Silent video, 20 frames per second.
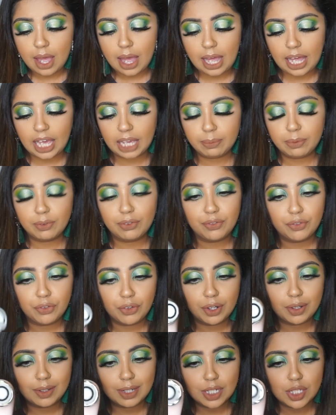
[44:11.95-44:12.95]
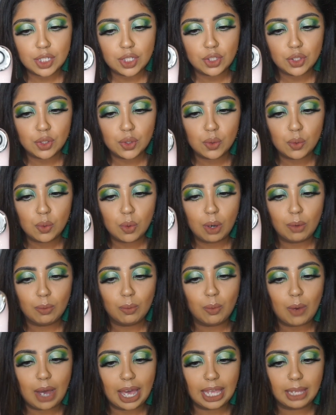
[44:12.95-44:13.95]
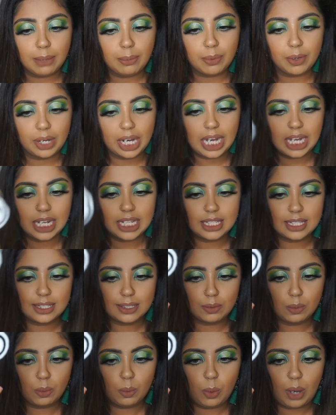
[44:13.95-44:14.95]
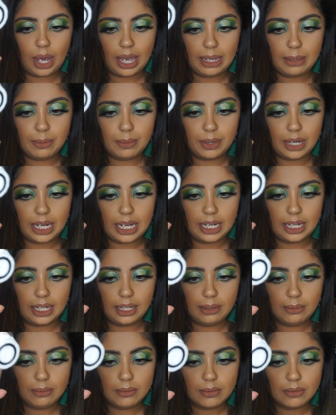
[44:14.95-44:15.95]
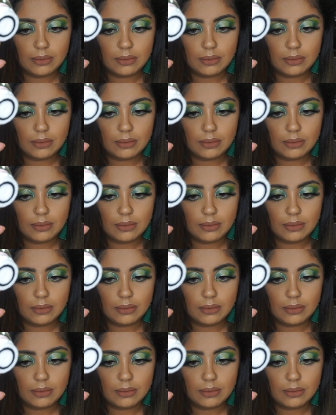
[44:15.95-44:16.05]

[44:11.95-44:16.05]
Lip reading: I prefer it to vibrate. This is vibrating.